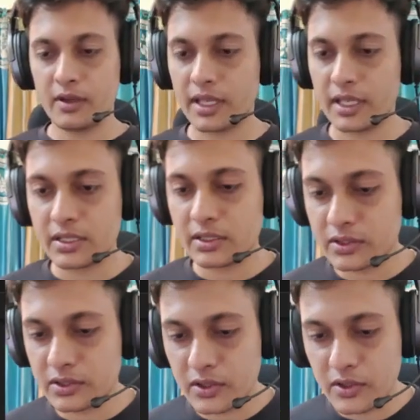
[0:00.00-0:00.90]
Okay,
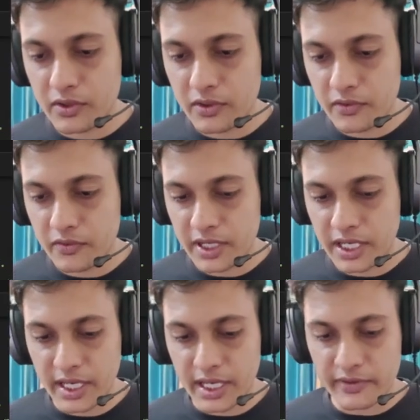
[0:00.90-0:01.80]
so
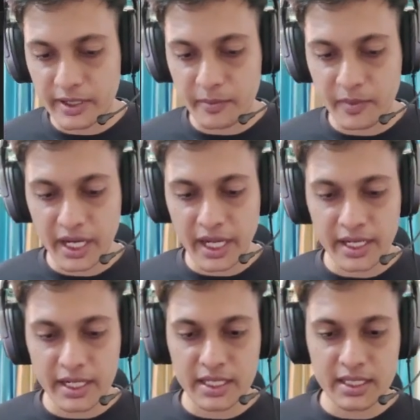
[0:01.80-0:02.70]
we have
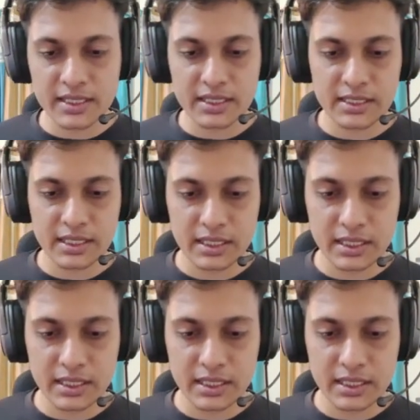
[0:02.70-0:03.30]
updated this.